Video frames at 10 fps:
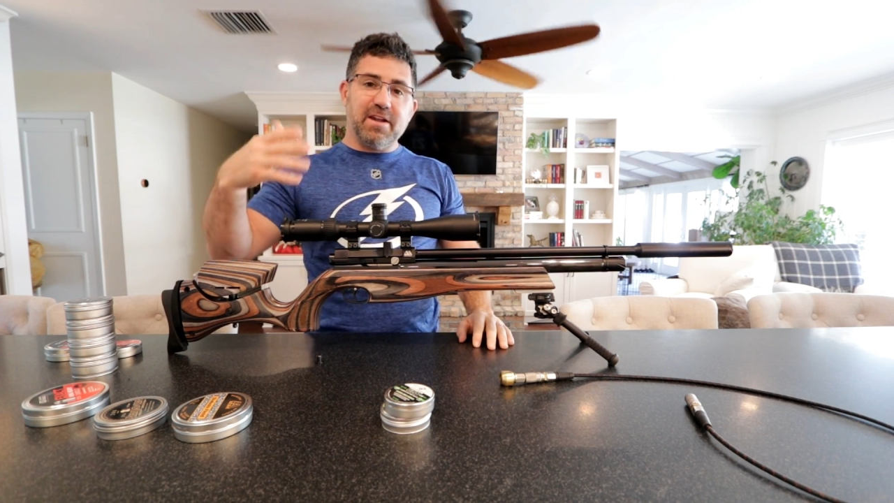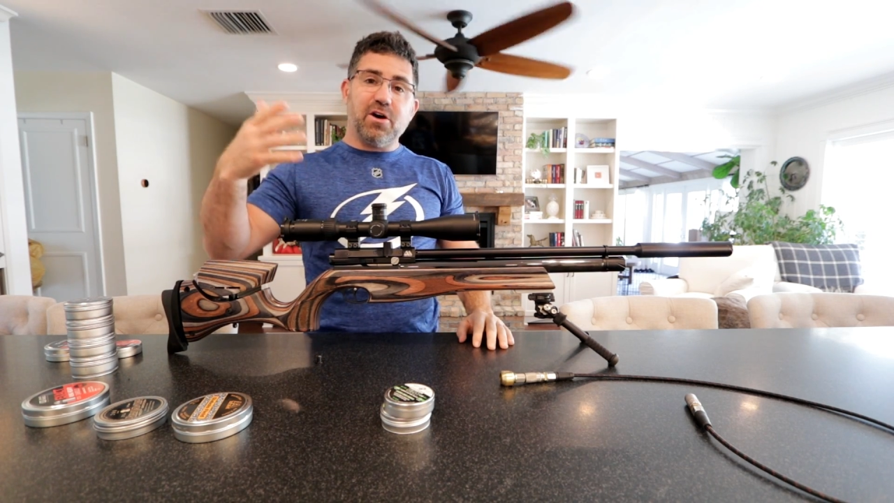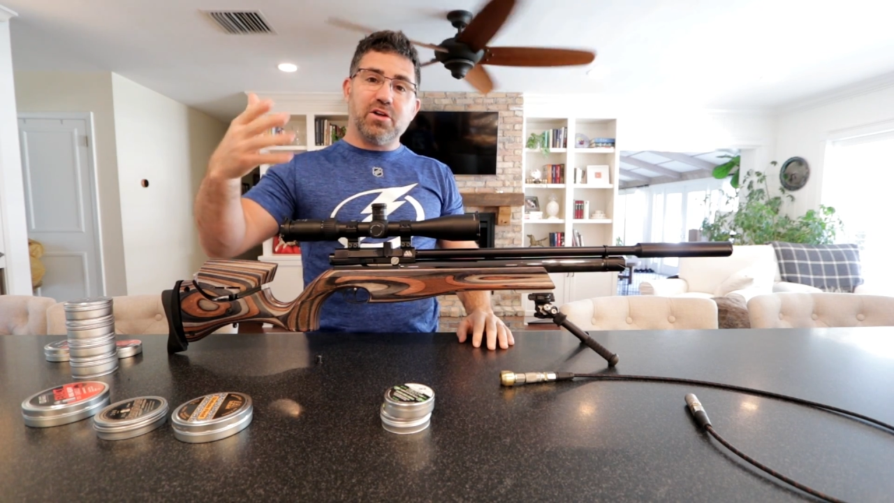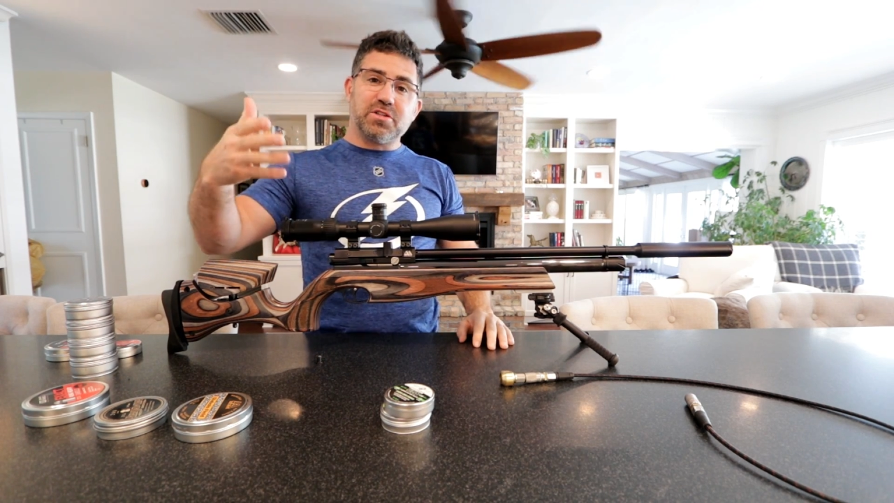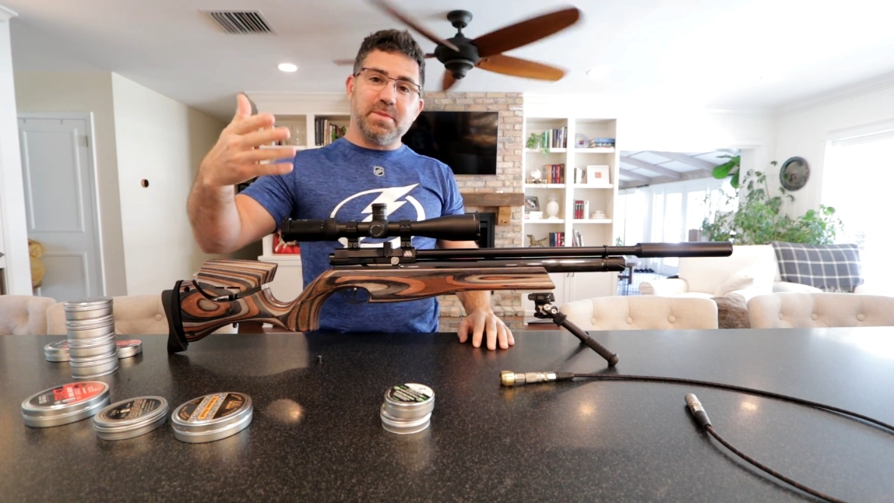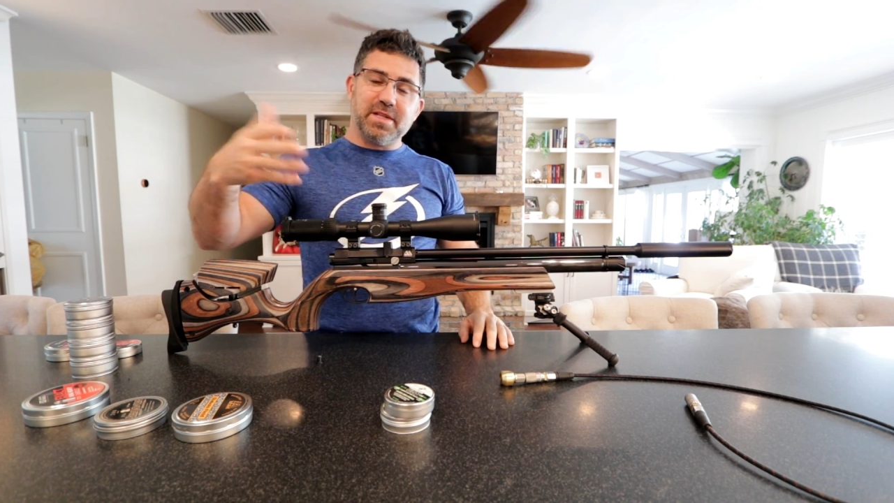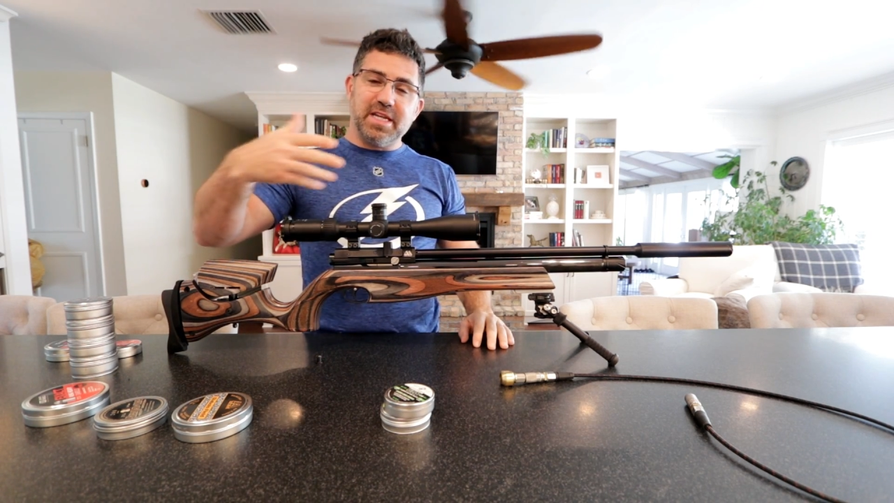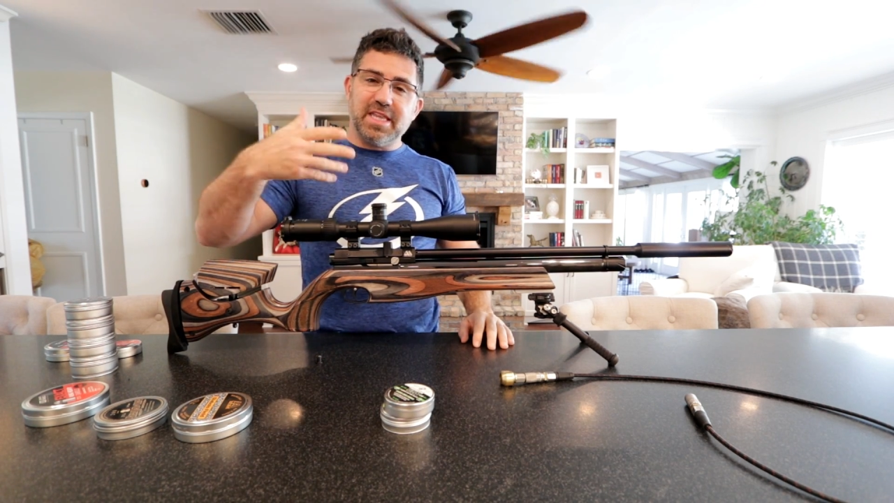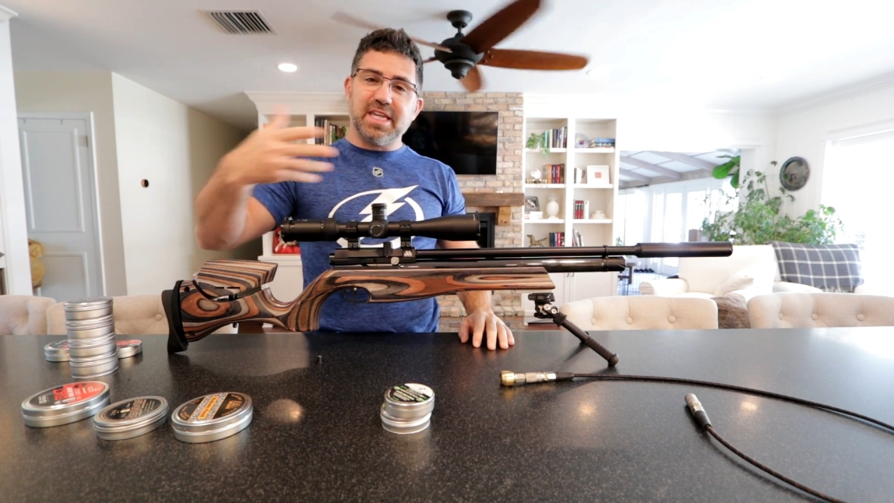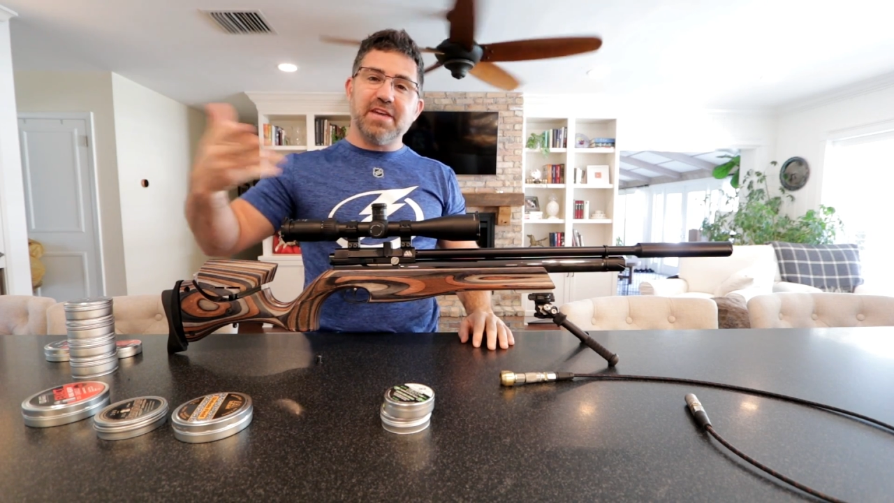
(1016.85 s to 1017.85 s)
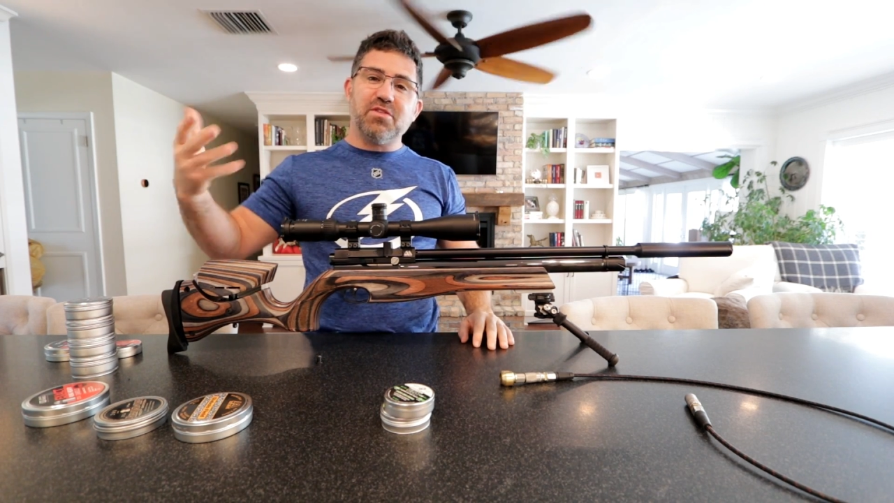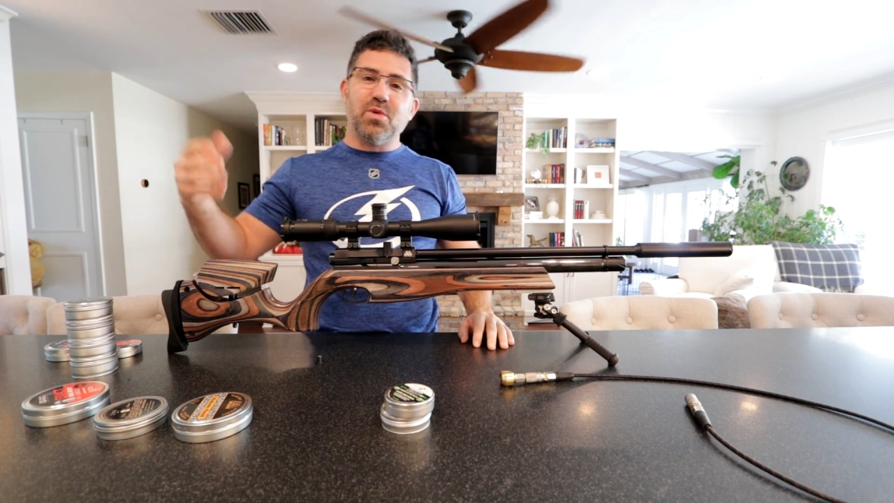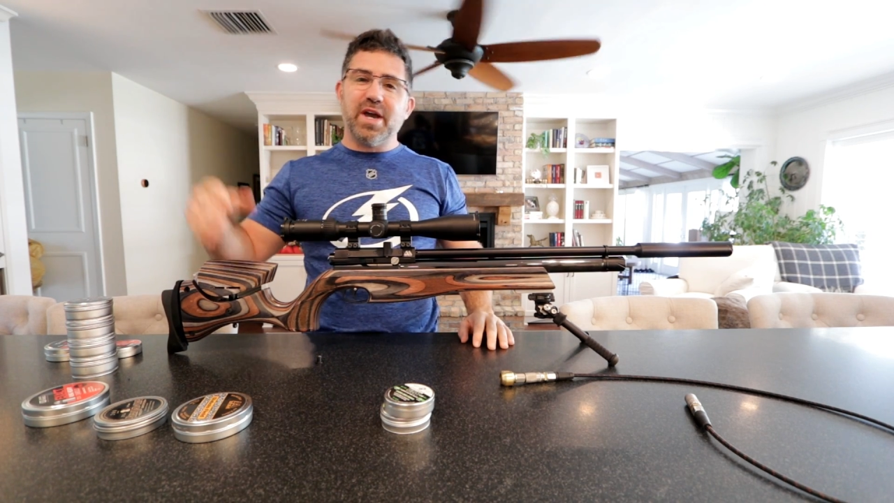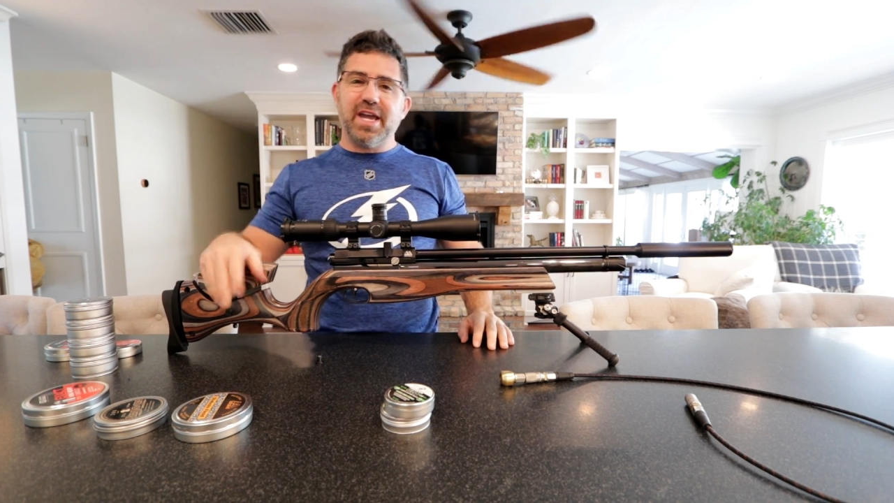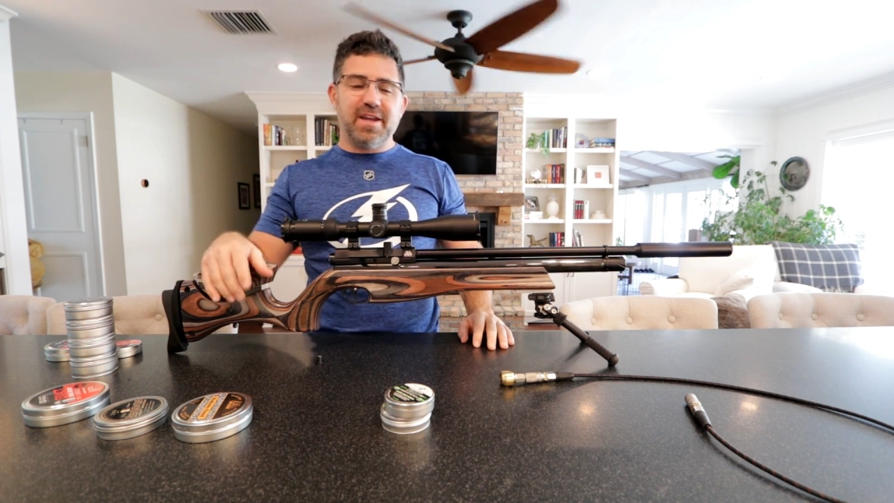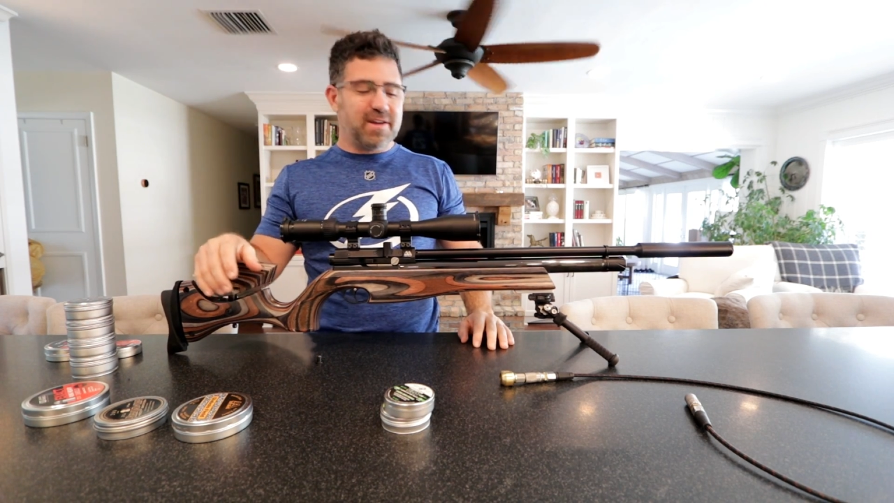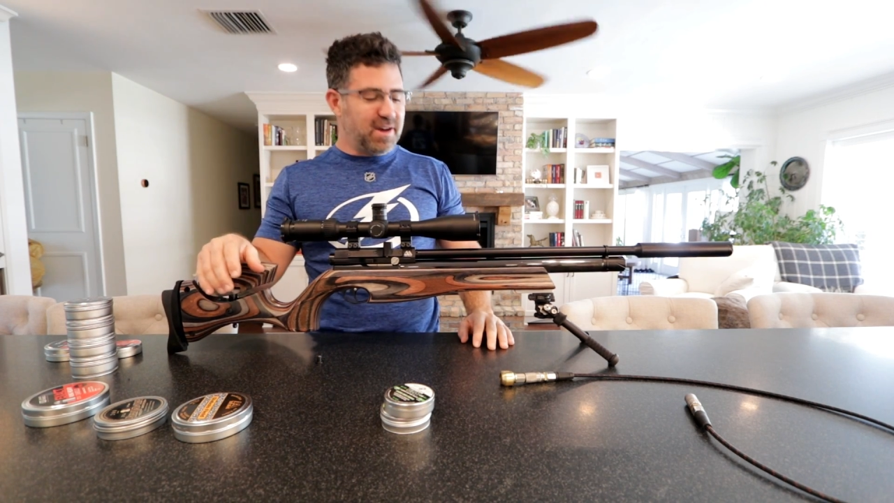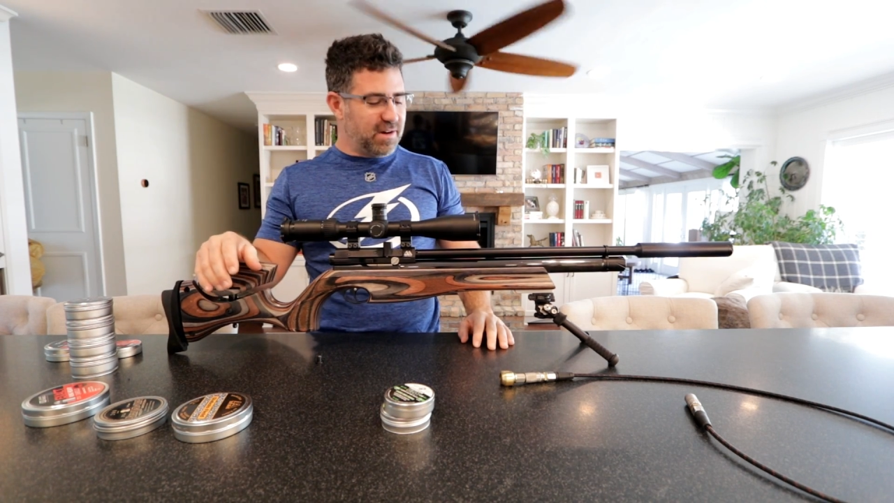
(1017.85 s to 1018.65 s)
ultimately the giveaway